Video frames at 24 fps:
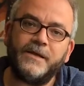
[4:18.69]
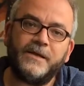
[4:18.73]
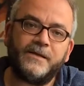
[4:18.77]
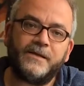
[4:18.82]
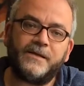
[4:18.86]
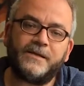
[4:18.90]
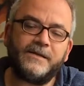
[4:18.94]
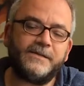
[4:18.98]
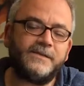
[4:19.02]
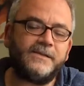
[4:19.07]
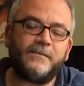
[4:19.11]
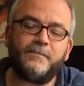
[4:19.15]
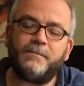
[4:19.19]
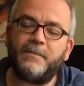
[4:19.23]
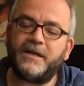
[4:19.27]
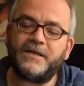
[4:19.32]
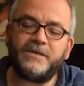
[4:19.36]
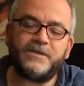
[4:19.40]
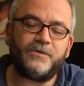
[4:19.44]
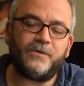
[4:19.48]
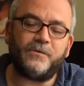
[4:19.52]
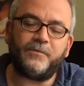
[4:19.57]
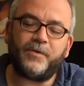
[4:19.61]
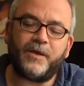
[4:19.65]
It isn't
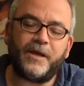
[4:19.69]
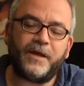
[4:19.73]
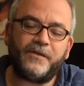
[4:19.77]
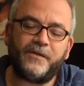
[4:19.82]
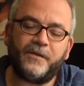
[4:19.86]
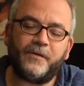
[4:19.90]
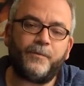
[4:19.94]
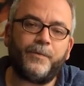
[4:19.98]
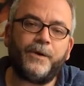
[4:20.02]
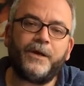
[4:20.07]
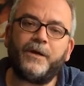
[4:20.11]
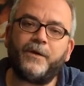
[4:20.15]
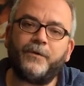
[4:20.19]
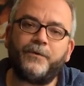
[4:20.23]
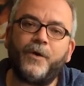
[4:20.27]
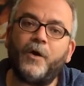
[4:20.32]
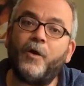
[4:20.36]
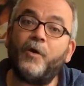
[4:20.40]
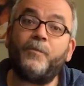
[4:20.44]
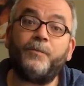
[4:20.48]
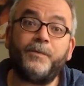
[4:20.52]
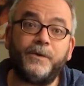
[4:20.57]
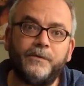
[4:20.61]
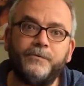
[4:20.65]
meant to imply that we don't
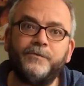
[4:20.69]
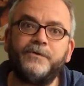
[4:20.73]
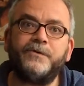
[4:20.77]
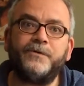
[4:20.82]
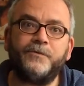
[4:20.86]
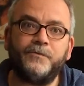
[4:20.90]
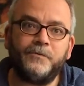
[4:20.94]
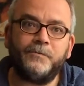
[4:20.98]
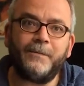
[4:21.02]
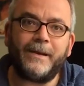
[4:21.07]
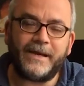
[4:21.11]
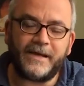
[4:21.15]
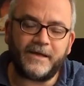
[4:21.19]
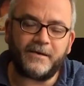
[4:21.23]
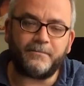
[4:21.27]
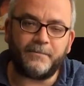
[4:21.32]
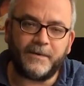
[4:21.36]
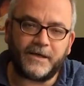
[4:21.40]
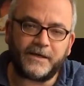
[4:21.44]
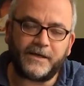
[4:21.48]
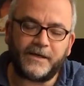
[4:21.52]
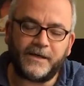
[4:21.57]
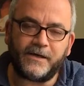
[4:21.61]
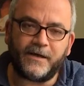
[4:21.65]
hope you do make
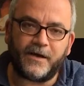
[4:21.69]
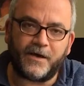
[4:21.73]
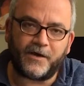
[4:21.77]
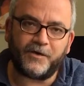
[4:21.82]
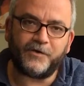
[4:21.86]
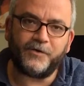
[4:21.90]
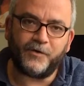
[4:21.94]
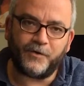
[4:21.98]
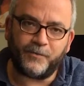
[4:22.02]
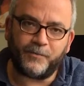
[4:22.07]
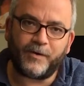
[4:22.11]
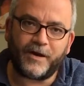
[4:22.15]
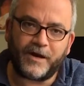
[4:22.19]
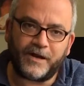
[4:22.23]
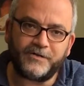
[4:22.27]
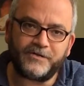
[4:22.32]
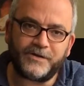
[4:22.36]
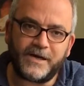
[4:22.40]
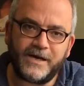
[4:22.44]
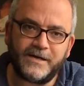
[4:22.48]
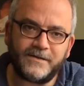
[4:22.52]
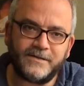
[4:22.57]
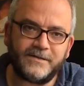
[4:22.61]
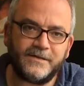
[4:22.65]
money on your
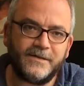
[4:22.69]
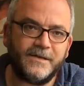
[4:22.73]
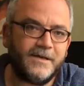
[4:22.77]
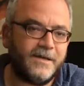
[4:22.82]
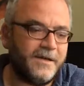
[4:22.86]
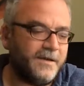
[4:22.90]
project,